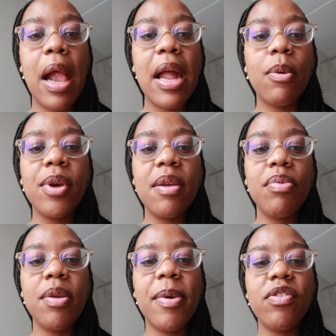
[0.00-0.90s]
yeah, we
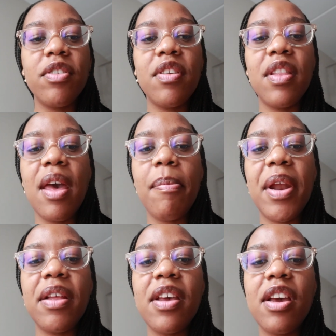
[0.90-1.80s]
can pretty much listen there,
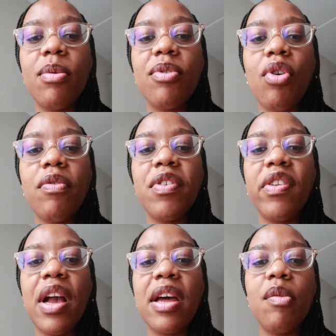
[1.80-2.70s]
but I think it was
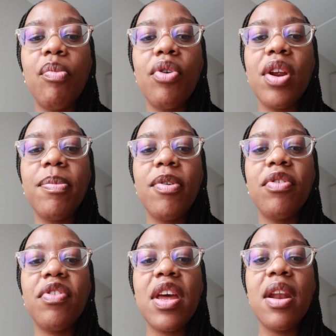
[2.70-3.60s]
obviously kind of boring
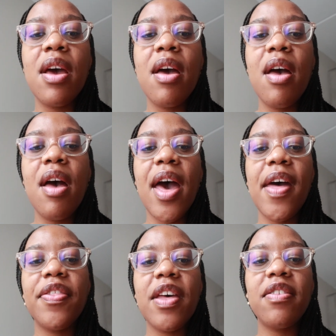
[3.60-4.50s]
because then
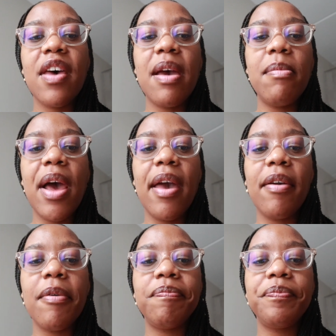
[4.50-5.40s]
at that time
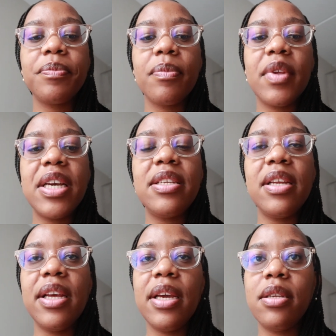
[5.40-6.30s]
like it
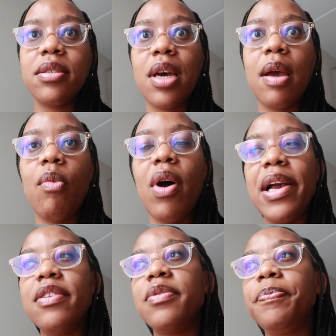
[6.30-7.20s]
delayed time
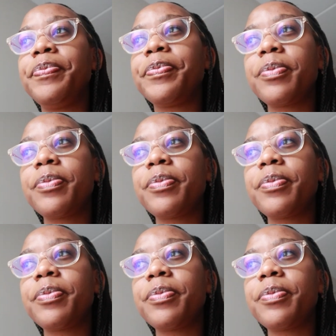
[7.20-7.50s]
wise